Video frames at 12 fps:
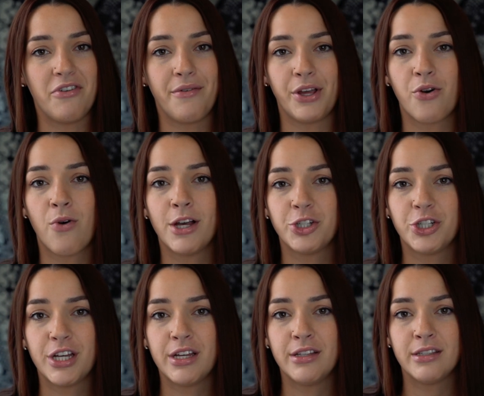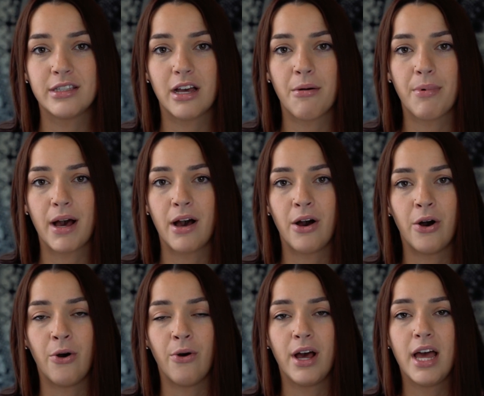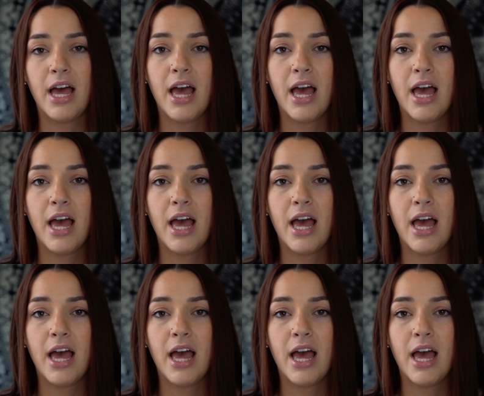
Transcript: you have any questions about